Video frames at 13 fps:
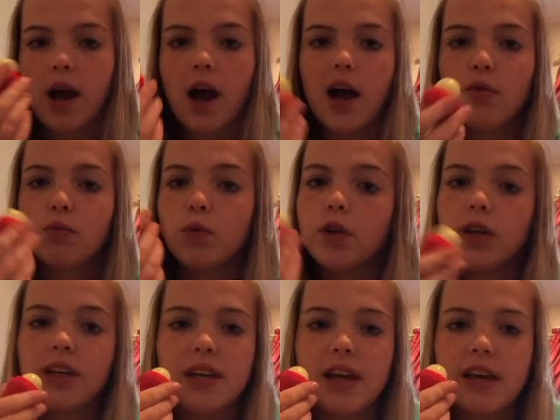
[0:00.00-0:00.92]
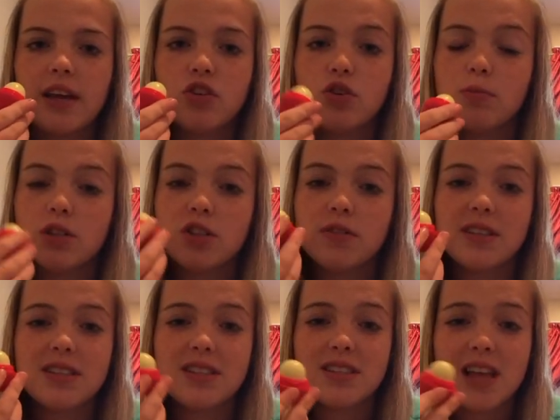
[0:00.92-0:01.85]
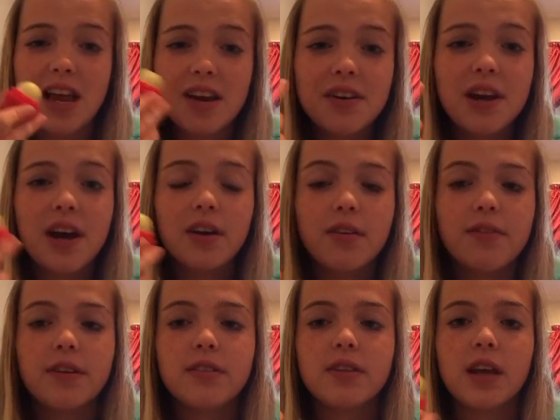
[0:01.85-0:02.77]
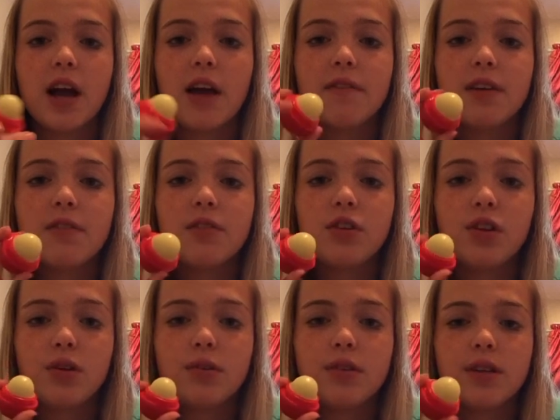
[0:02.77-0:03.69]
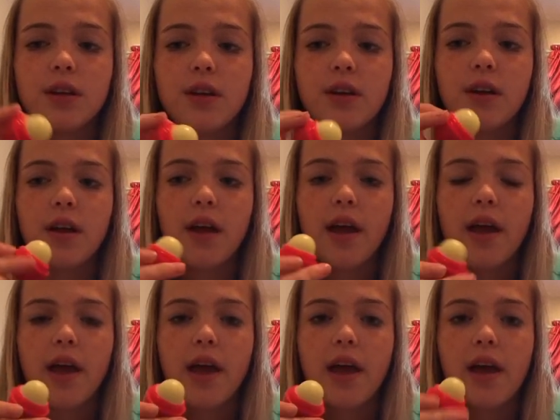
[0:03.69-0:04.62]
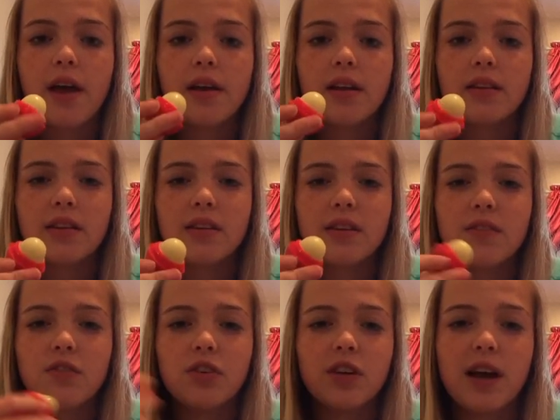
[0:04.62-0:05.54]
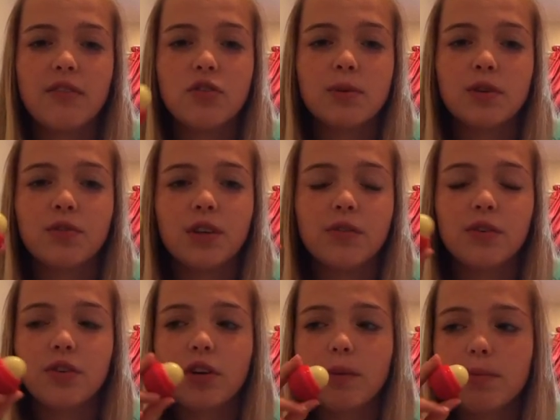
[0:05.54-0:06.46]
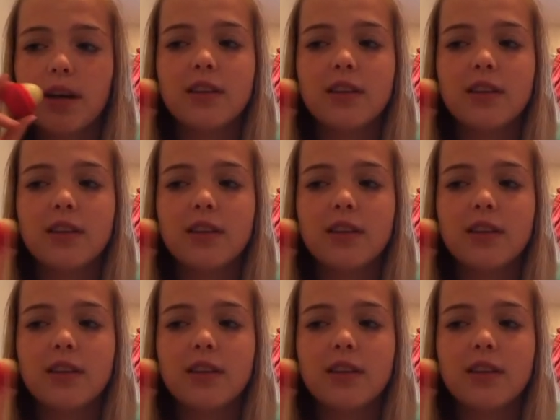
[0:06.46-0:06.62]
I really can't get too much of a scent out of this. Like I've even used it, and it doesn't even really have too much flavor in your lips.